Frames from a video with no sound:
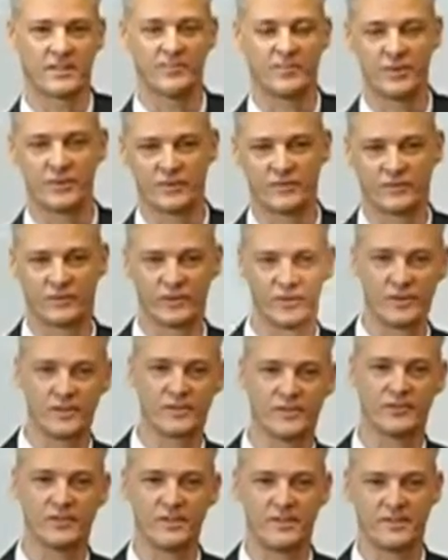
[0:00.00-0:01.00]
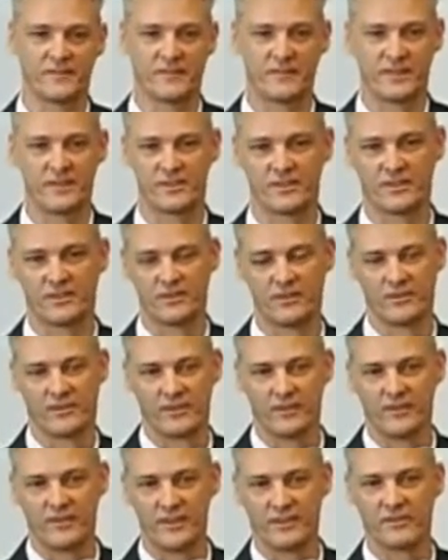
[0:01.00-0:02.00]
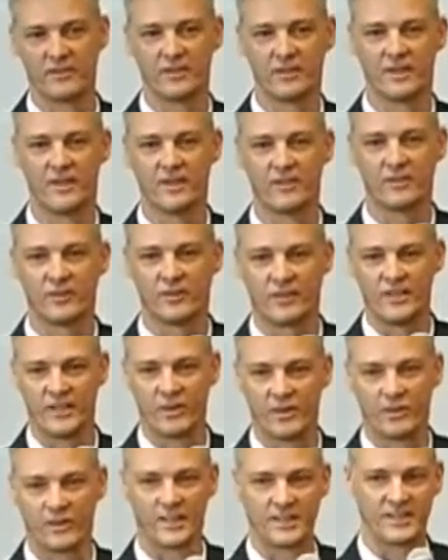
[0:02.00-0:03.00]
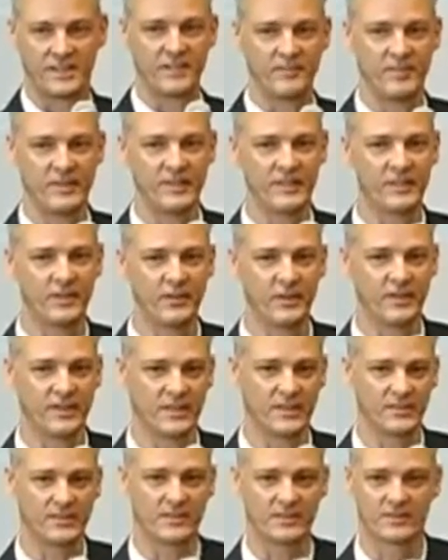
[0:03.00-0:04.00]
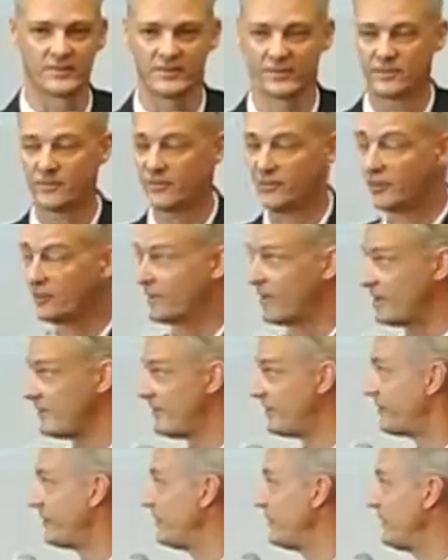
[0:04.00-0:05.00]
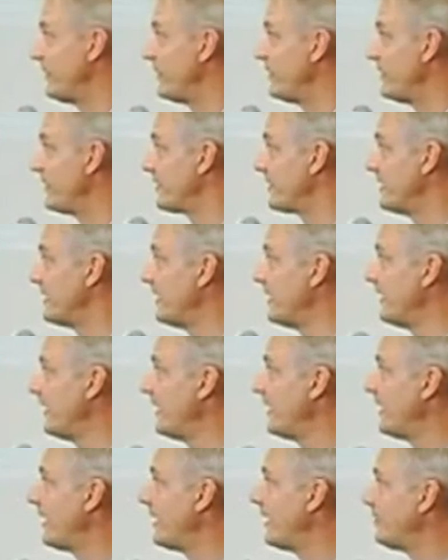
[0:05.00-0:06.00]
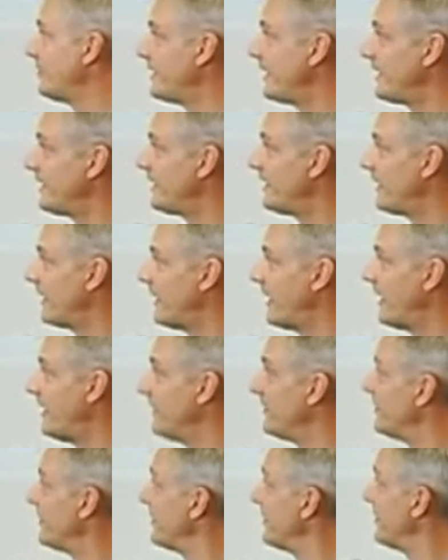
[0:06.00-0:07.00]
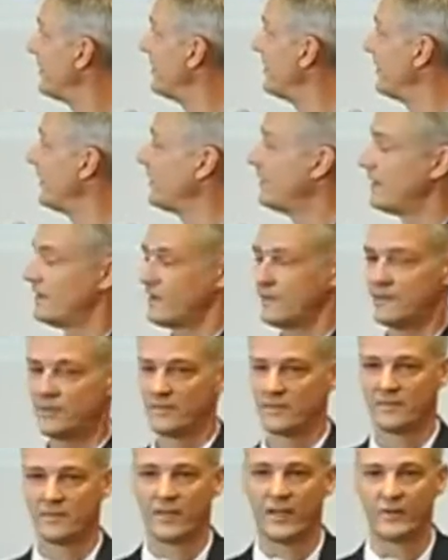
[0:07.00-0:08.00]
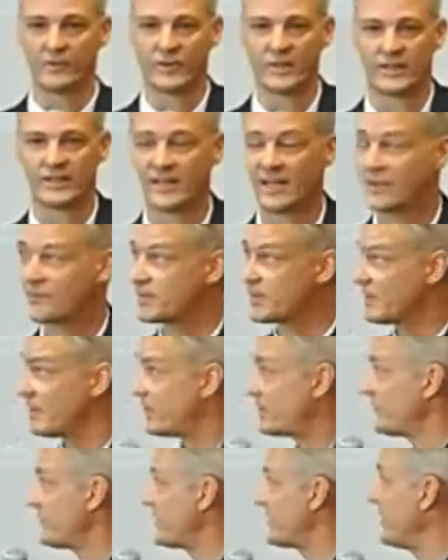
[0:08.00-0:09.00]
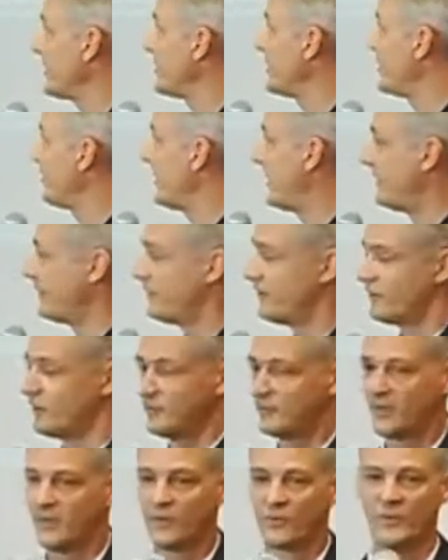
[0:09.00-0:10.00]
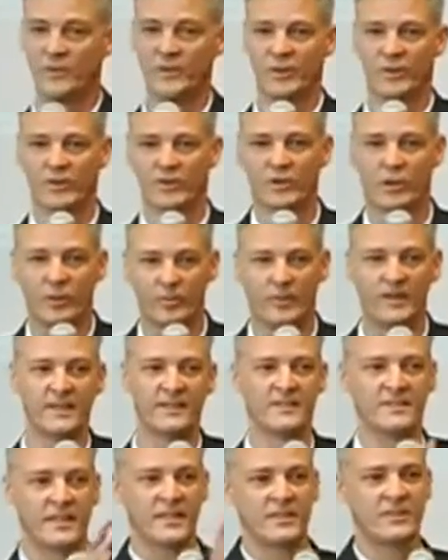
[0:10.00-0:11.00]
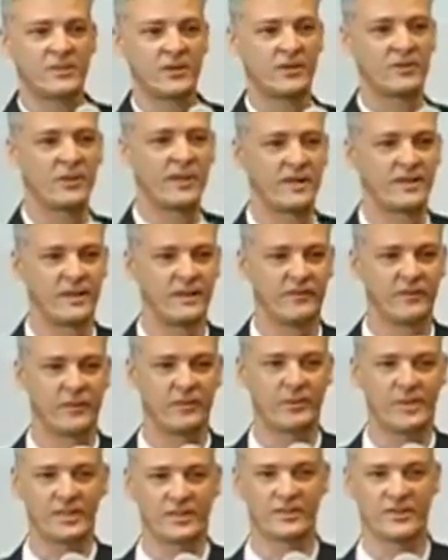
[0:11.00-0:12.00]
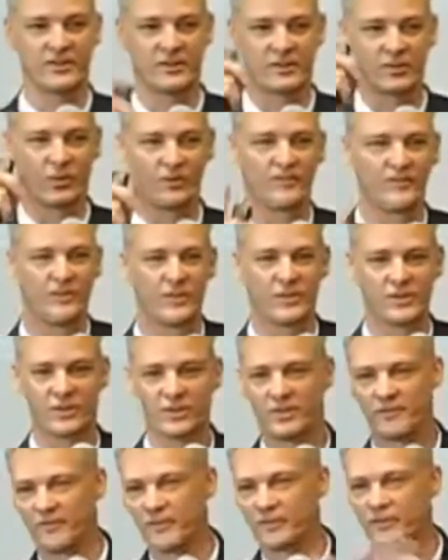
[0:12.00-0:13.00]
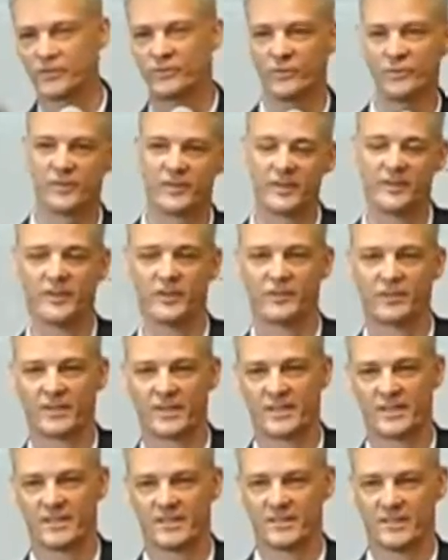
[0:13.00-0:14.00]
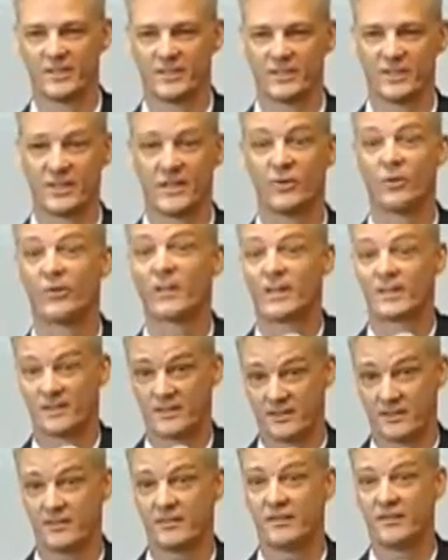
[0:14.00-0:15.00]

a beautiful user interface, so not the old SAP GUI that some of you might be familiar with. And we're collapsing it to a single platform. We're not copying data around everywhere, so there's one version of the truth in the organisation now. Well, that's